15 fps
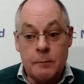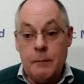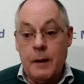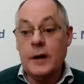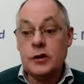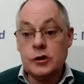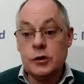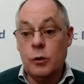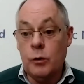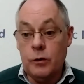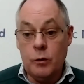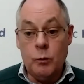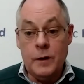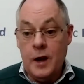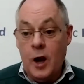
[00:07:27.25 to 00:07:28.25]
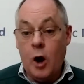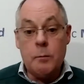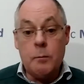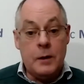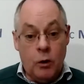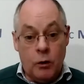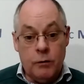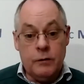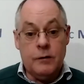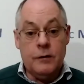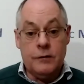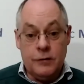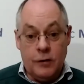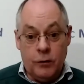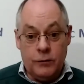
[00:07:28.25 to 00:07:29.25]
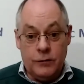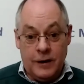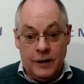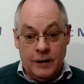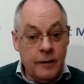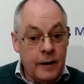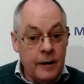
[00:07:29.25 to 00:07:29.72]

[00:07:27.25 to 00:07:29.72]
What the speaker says: to make sure that we're consulting